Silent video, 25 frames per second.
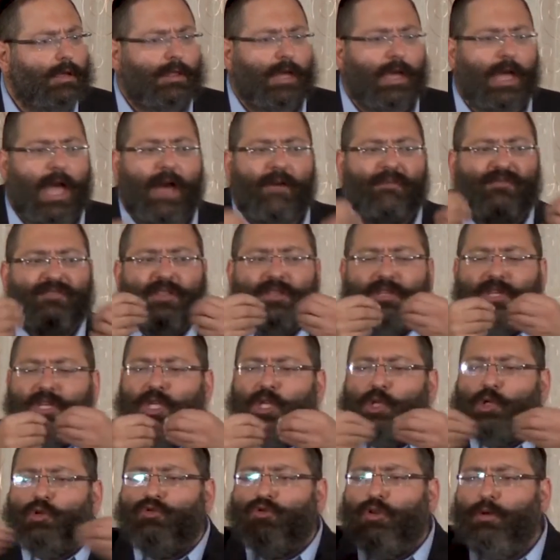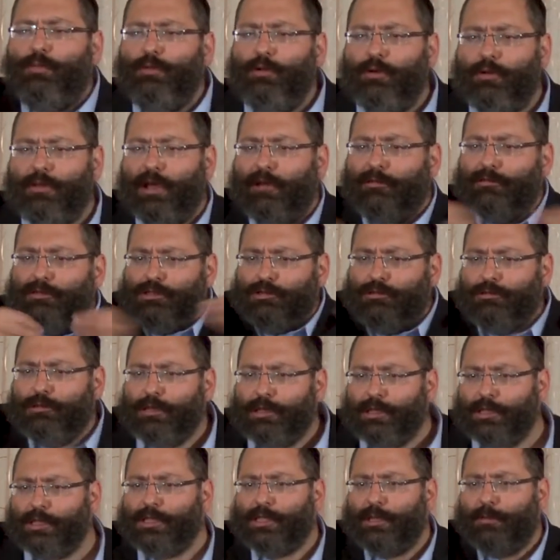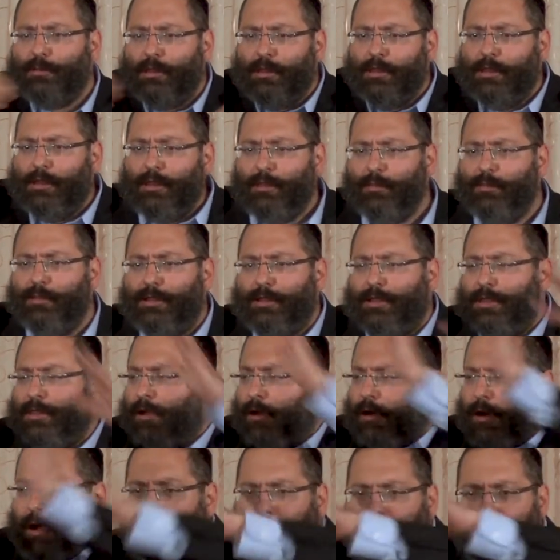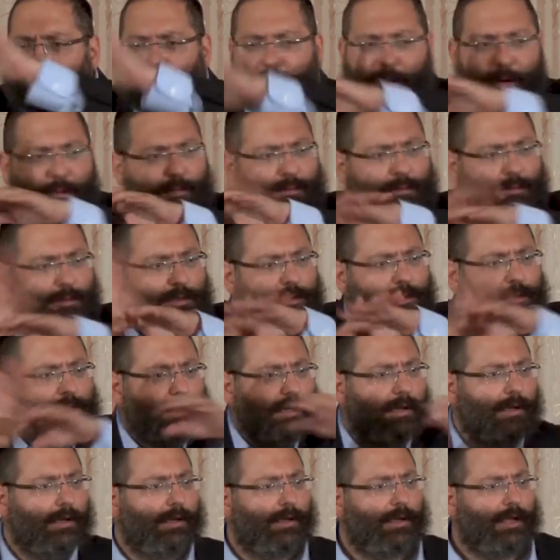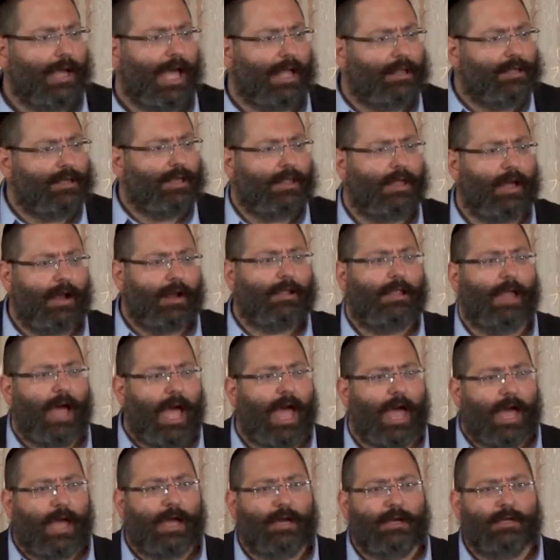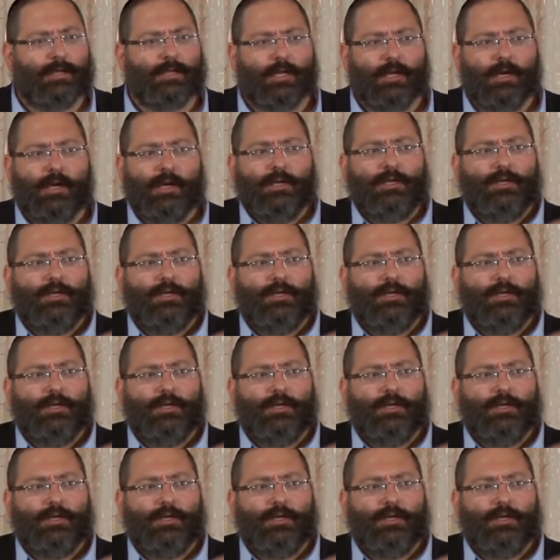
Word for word: They have to distribute their Judaism a little bit to their arms and to their legs,